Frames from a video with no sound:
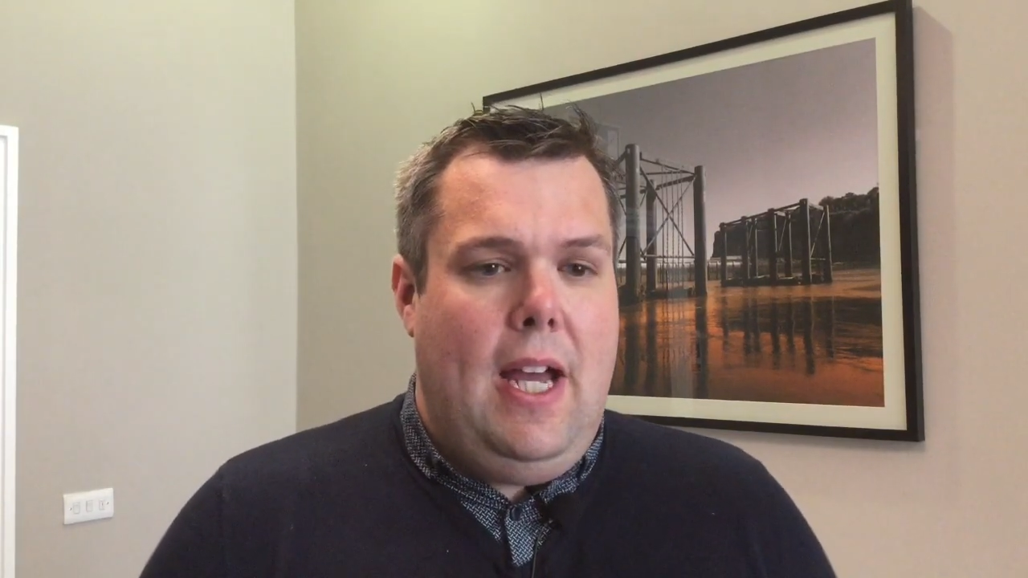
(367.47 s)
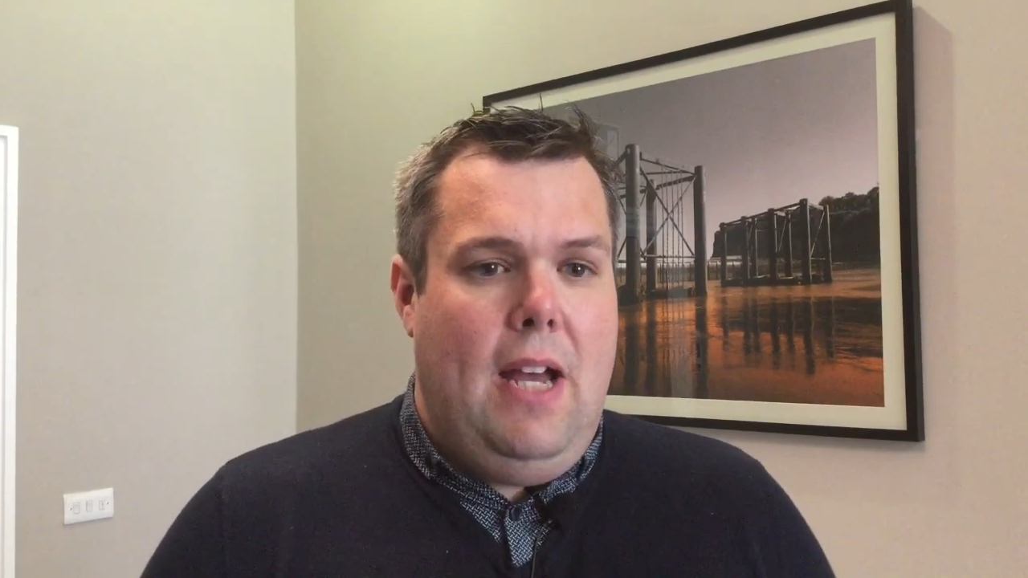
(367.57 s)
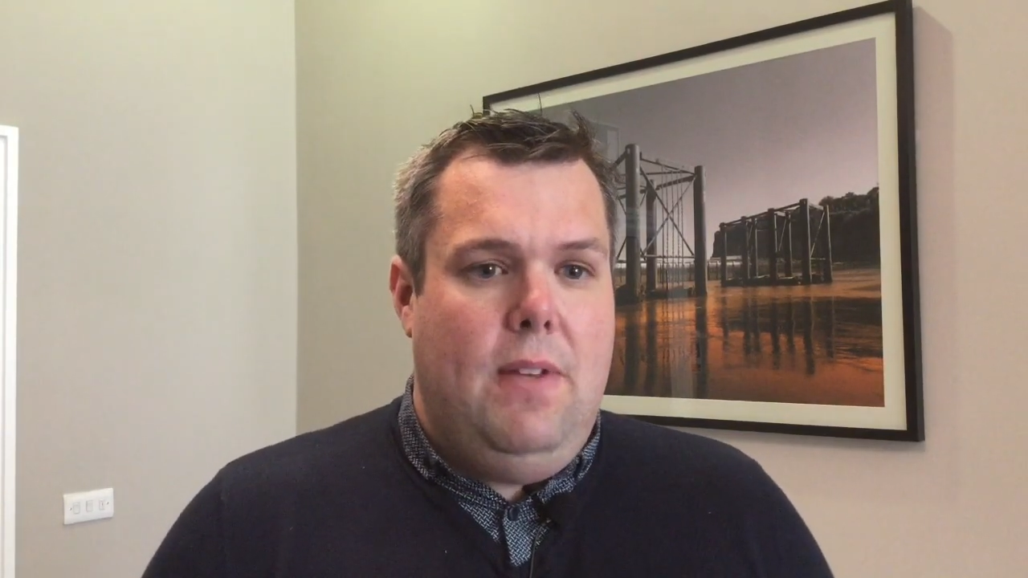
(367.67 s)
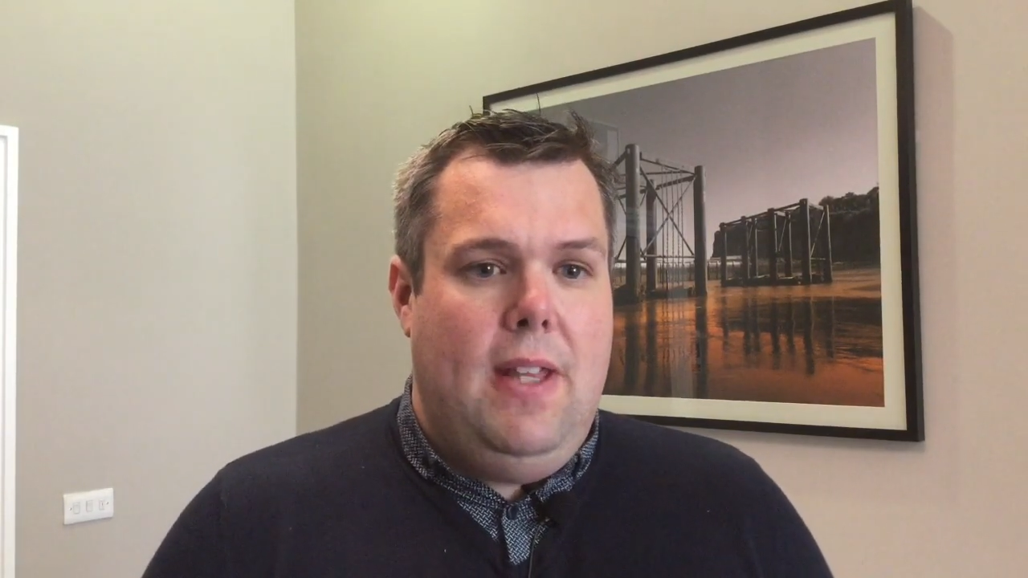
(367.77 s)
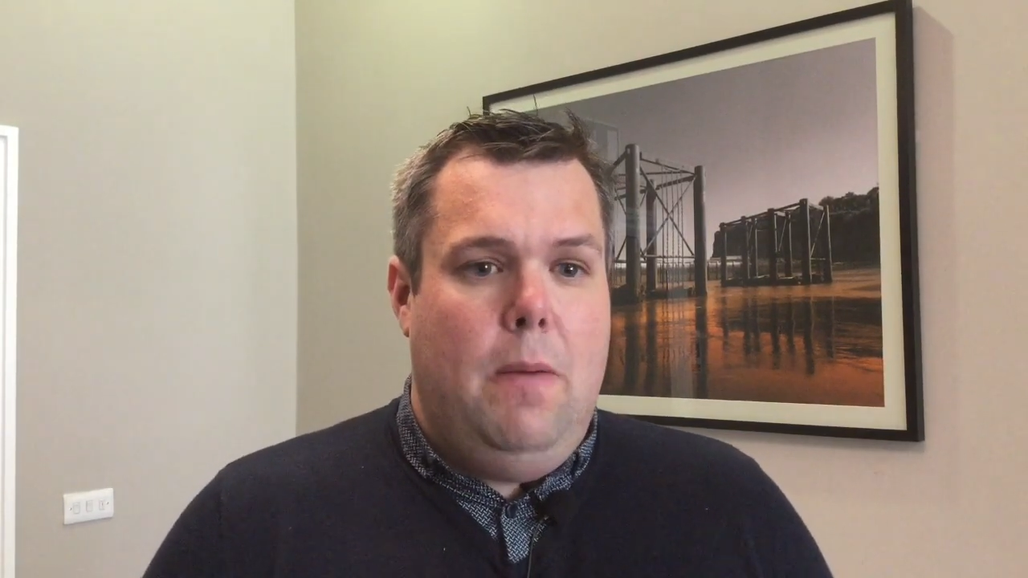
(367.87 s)

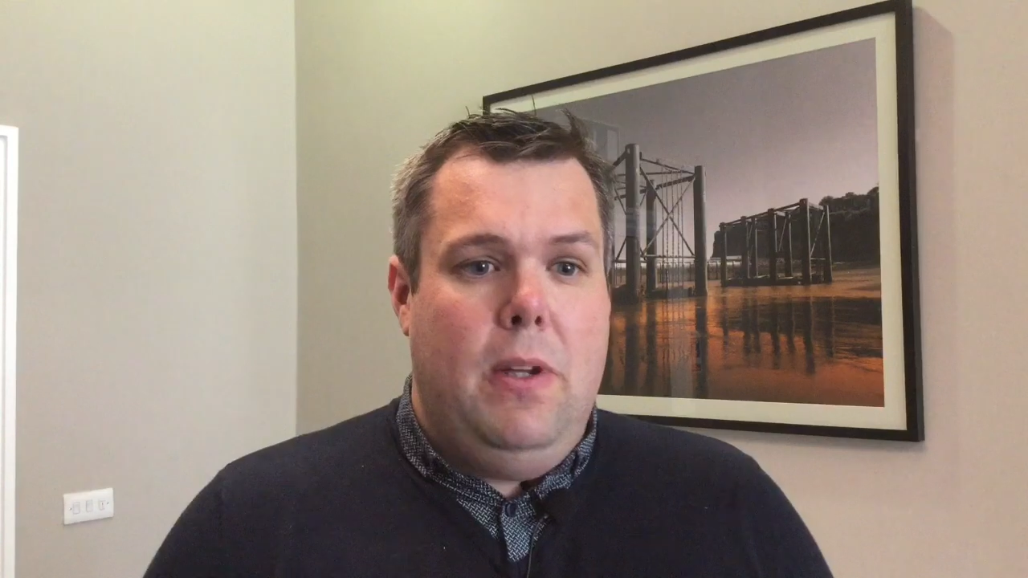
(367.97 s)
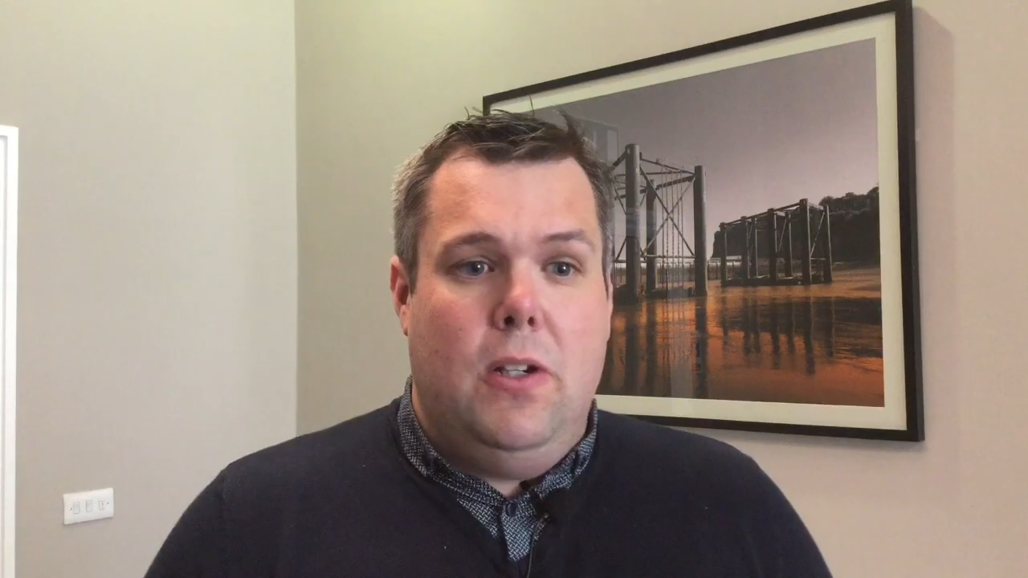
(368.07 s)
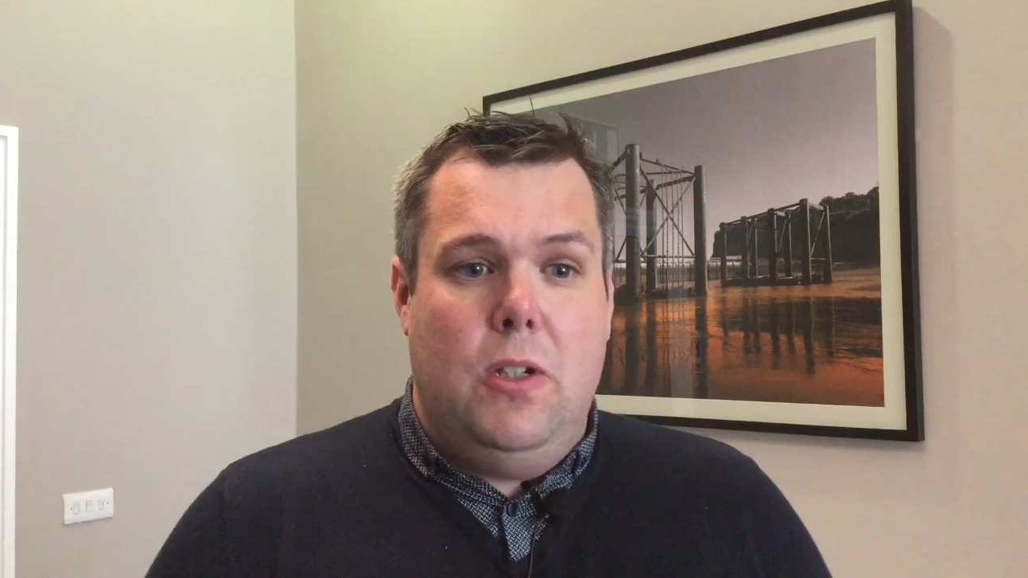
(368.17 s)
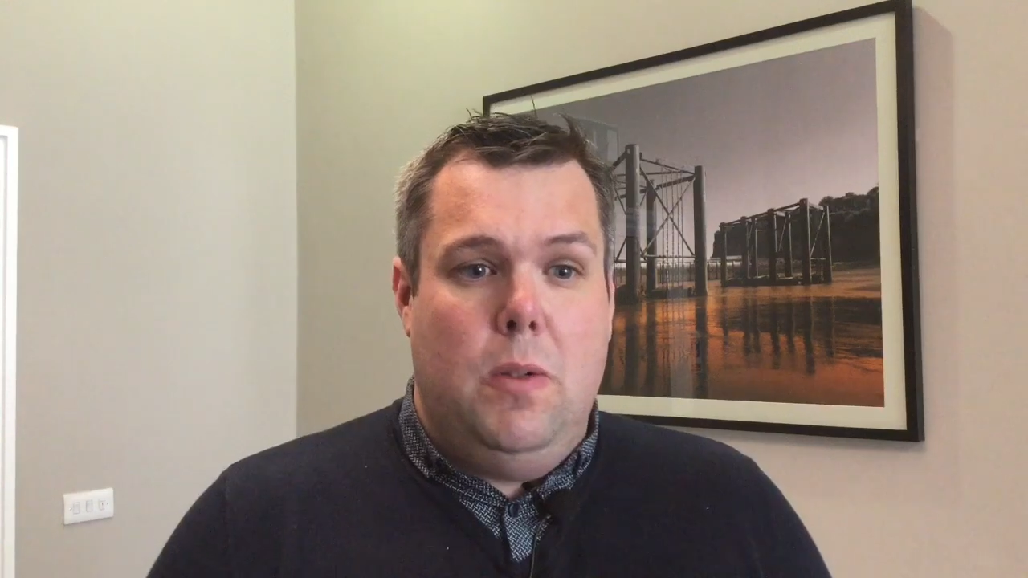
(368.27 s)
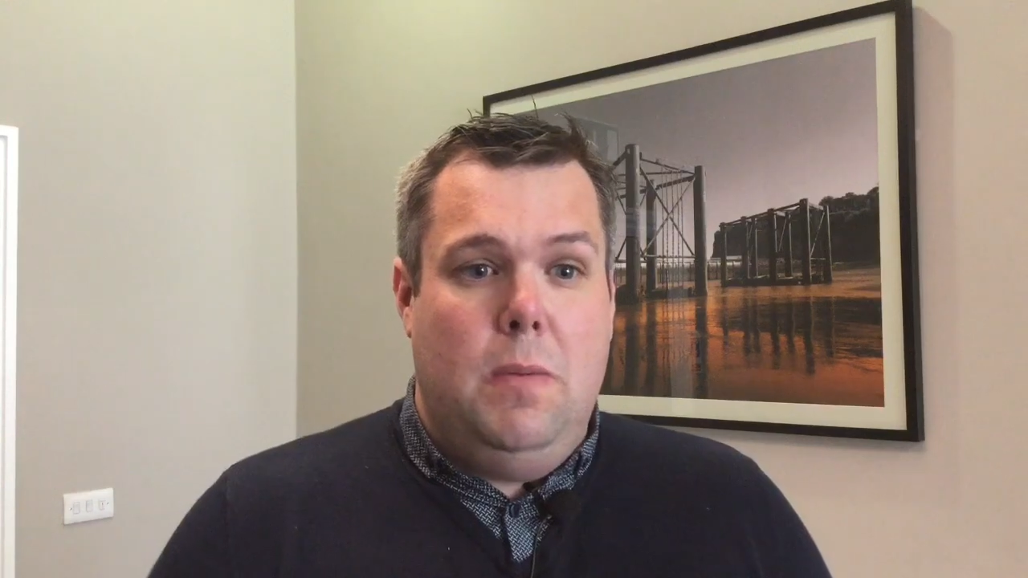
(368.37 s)
After that, we
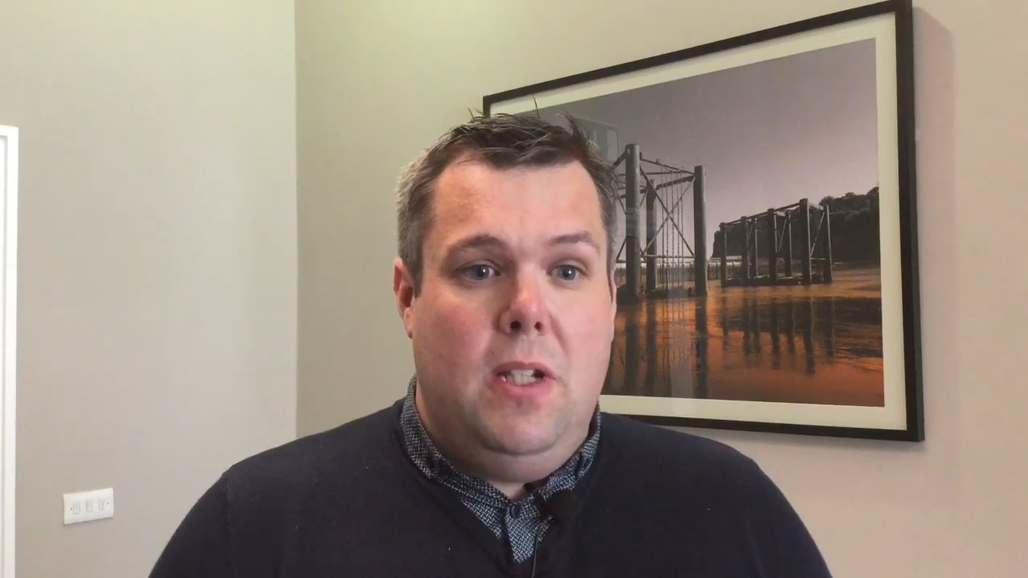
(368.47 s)
got to